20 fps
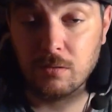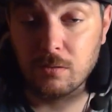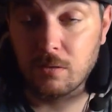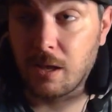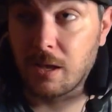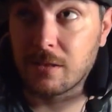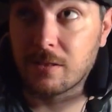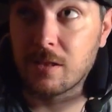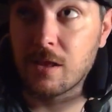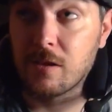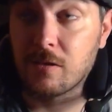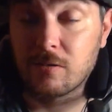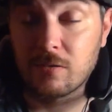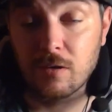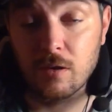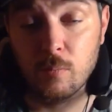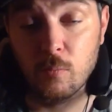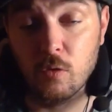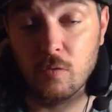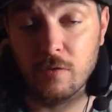like this
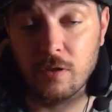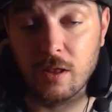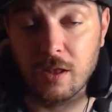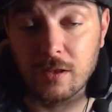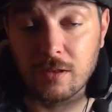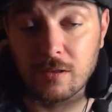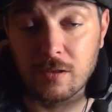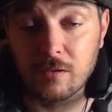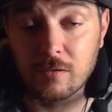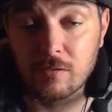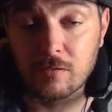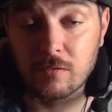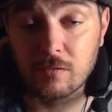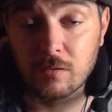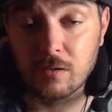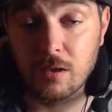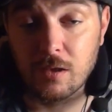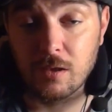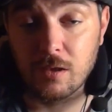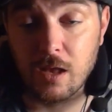in a movie like this
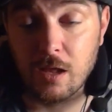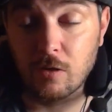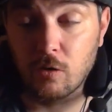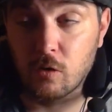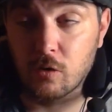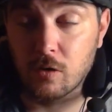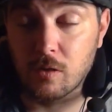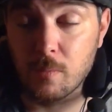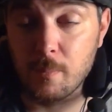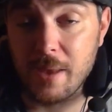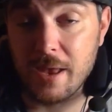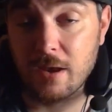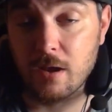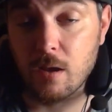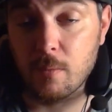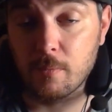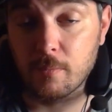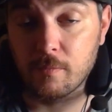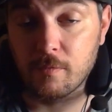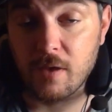and look at the
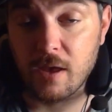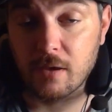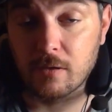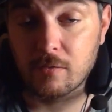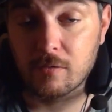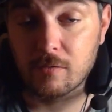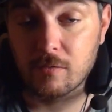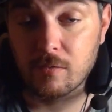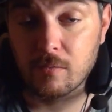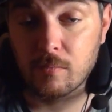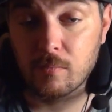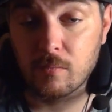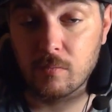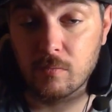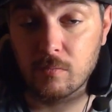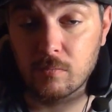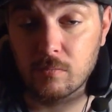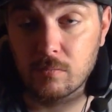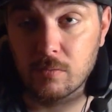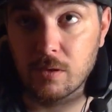makeup effects
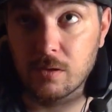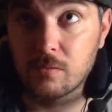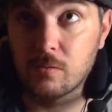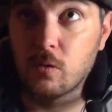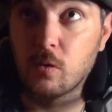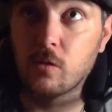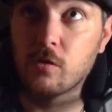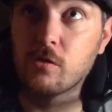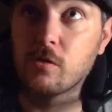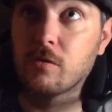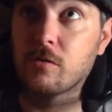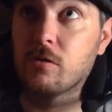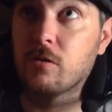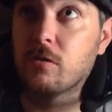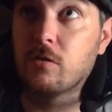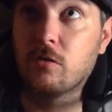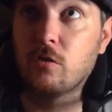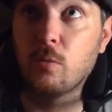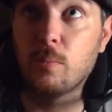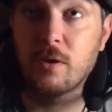or just
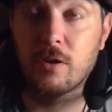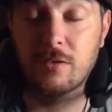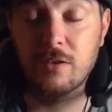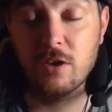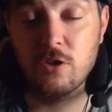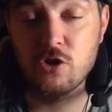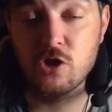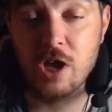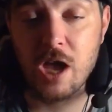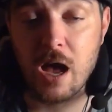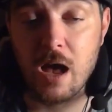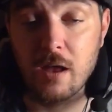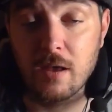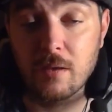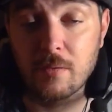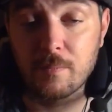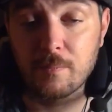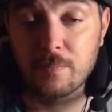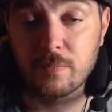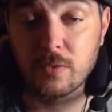stupid
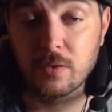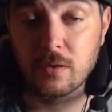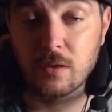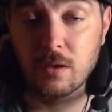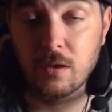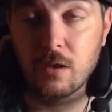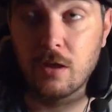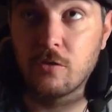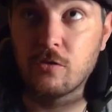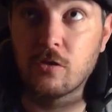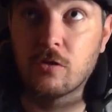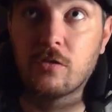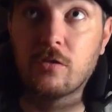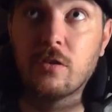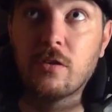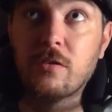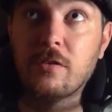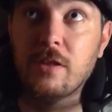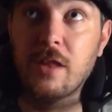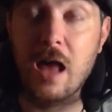CGI, it just
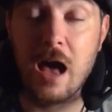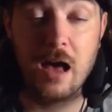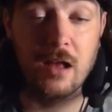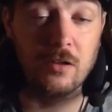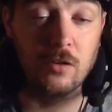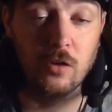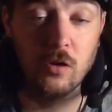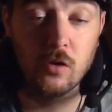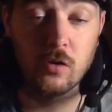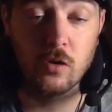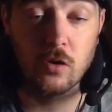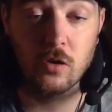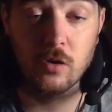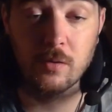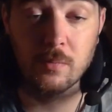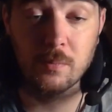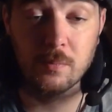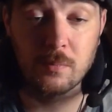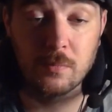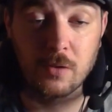does not look
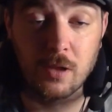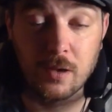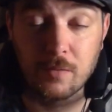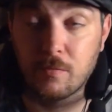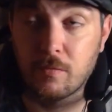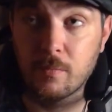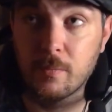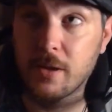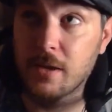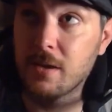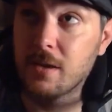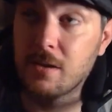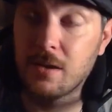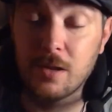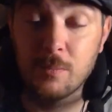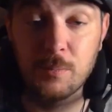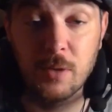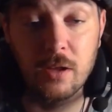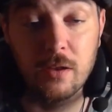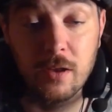good, like, for me.
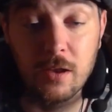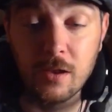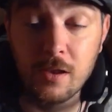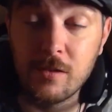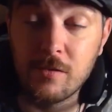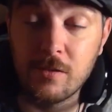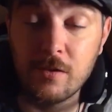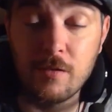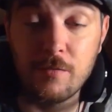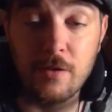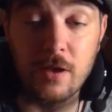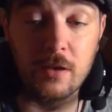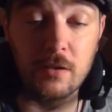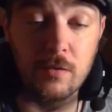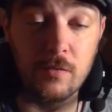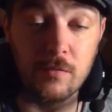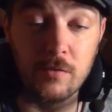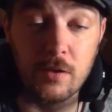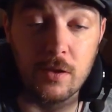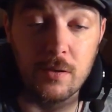But it is an
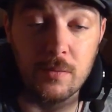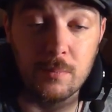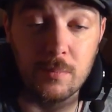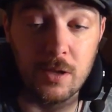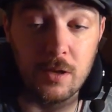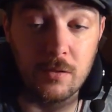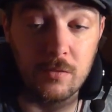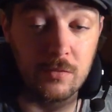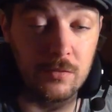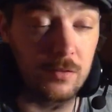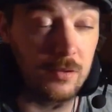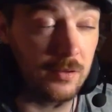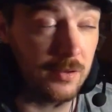effective scene. It's